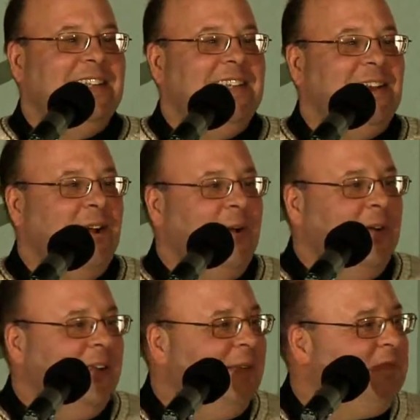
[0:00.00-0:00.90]
You
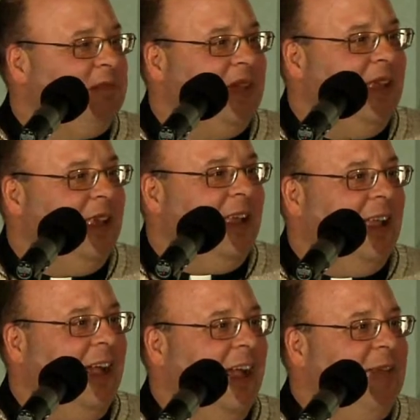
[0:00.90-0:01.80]
know,
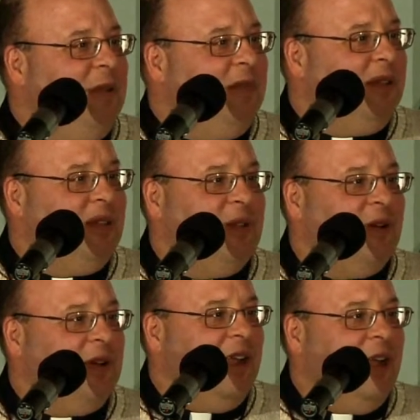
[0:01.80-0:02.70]
I've been with the
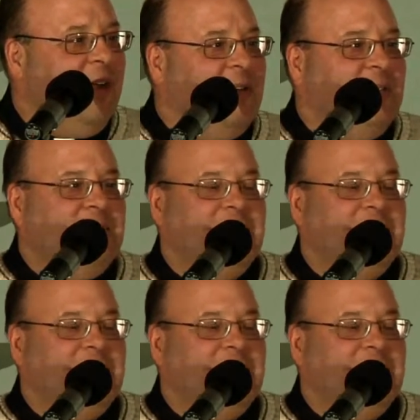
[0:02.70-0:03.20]
Lord now,